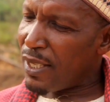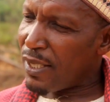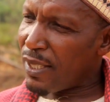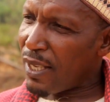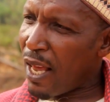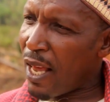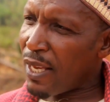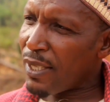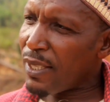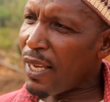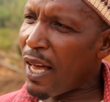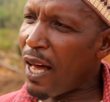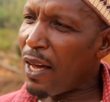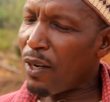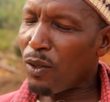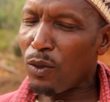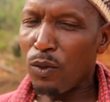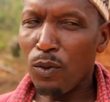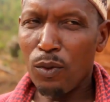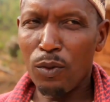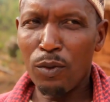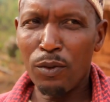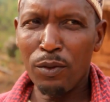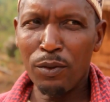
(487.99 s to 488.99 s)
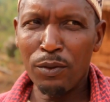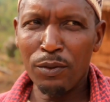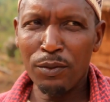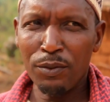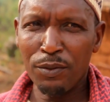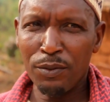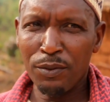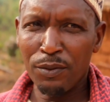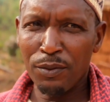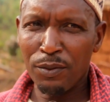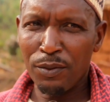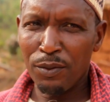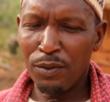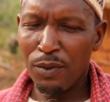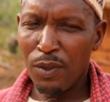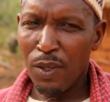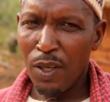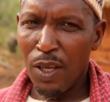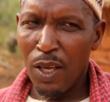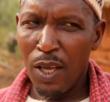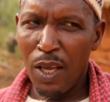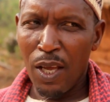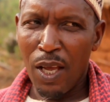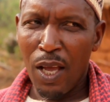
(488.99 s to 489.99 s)
As Ardo.
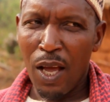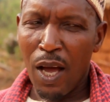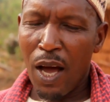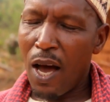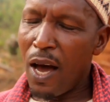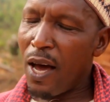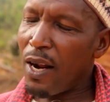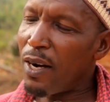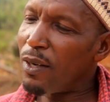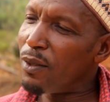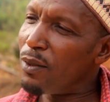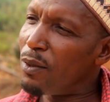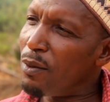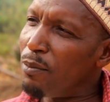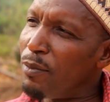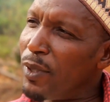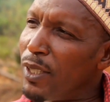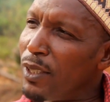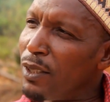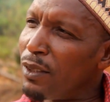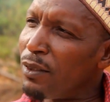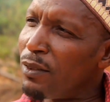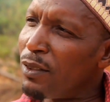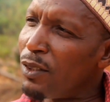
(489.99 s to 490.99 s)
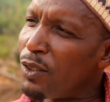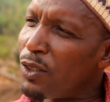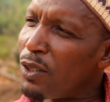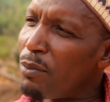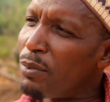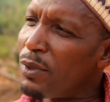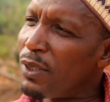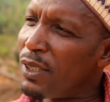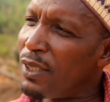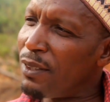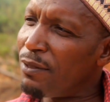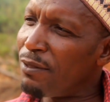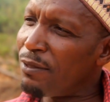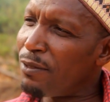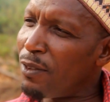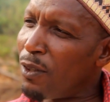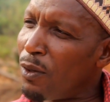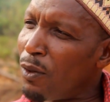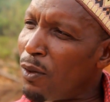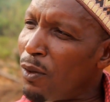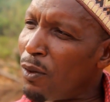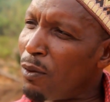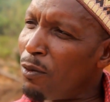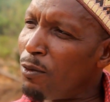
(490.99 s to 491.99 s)
Ardo means shop chief
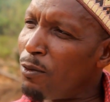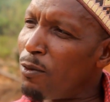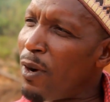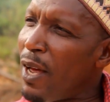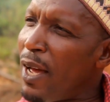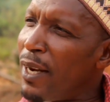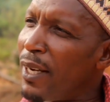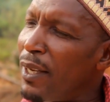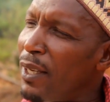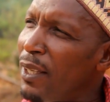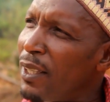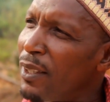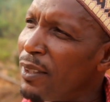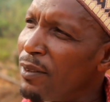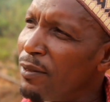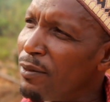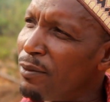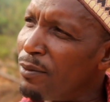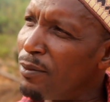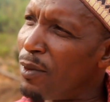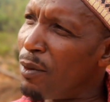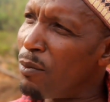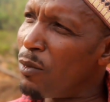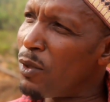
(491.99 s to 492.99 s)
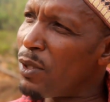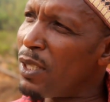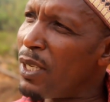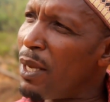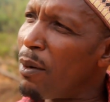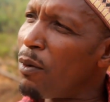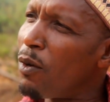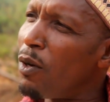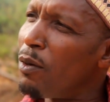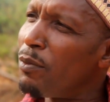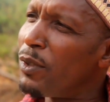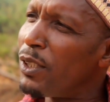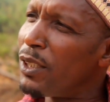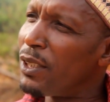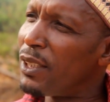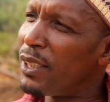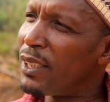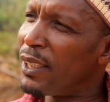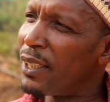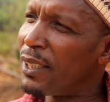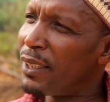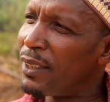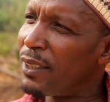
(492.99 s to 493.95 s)
for Fulani, for Muslim community.